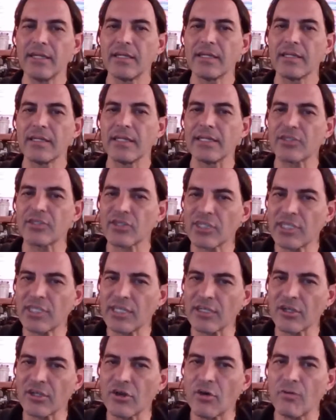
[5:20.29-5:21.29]
let's
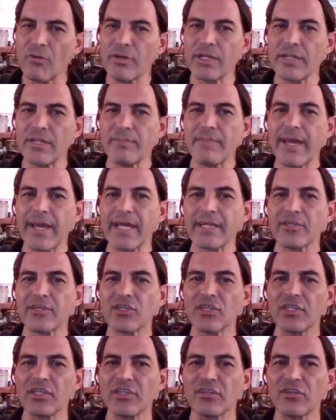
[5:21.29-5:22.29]
get going in
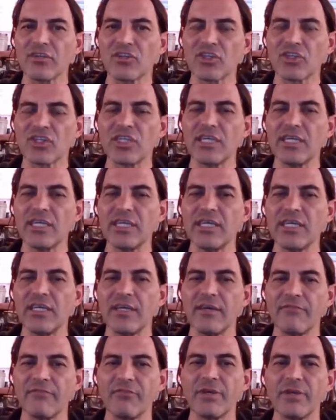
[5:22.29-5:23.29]
Madison to
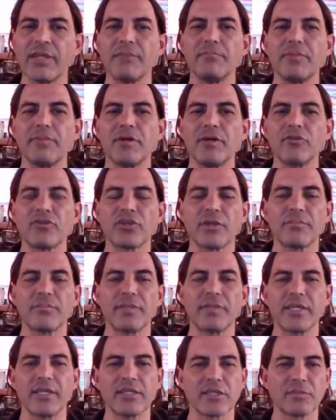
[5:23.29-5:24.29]
see if we can build
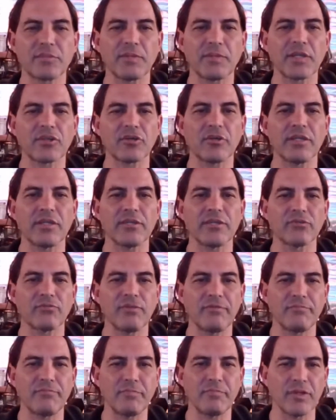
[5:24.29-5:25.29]
something as special as
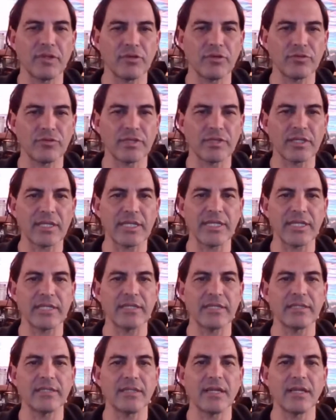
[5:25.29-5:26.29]
we've built
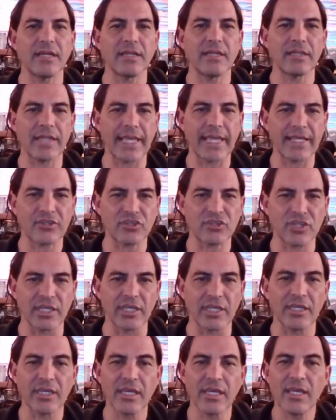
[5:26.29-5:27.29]
in
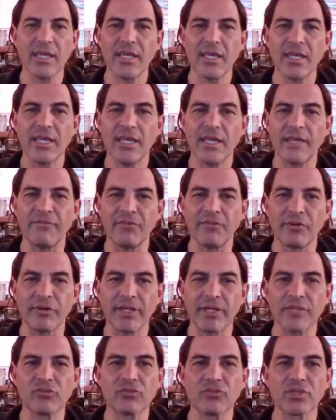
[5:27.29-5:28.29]
Lansing. If you're
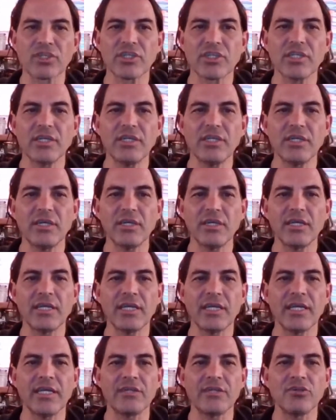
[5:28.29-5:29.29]
interested
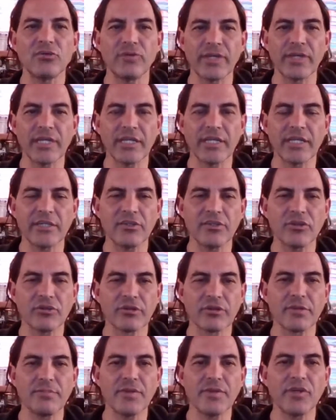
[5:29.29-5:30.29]
in doing it in your
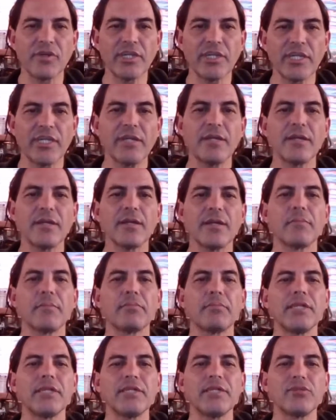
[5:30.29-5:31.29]
community,
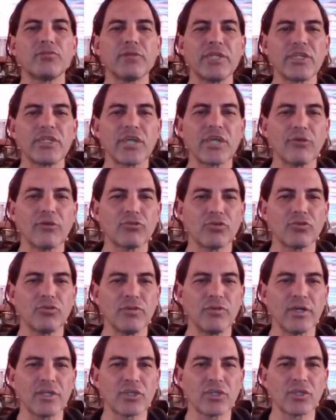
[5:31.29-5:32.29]
please reach out
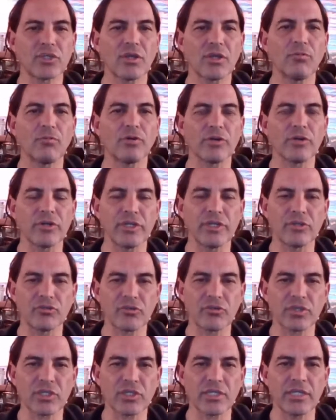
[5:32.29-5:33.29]
to us. We're
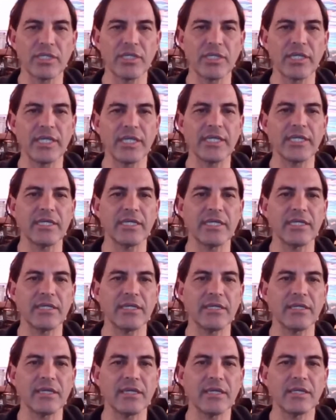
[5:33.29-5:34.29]
interested
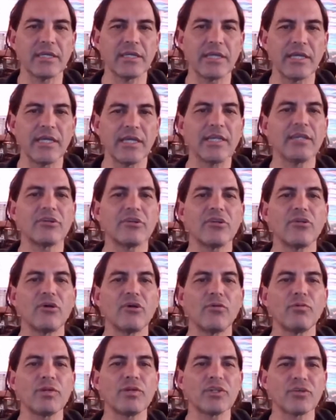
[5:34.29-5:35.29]
in getting to know
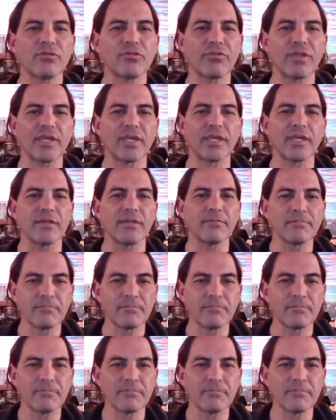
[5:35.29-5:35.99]
what you're thinking.